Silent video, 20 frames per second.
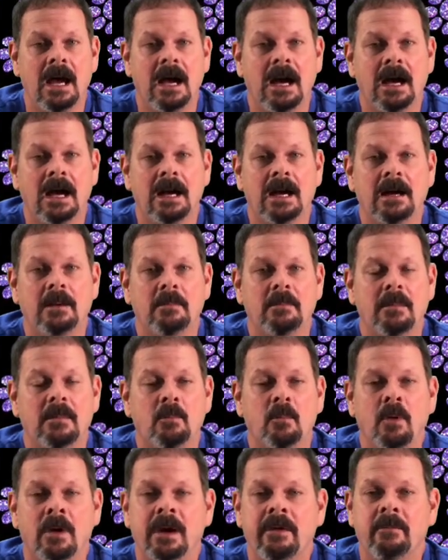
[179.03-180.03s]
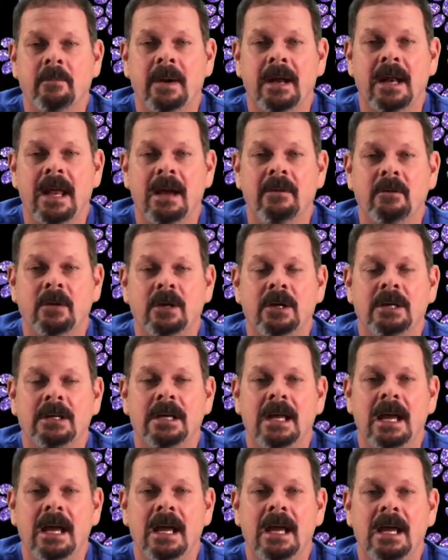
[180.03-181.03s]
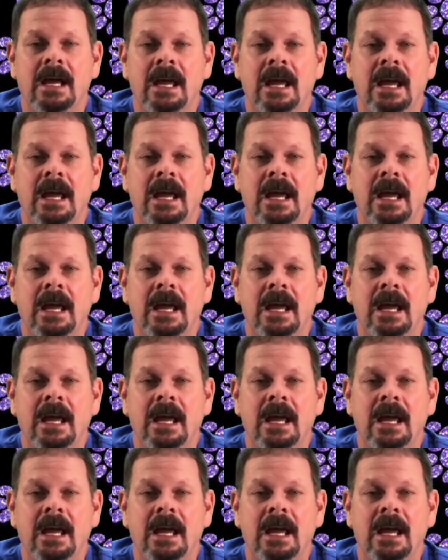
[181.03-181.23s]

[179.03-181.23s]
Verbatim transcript: Um, want everybody to have a good day,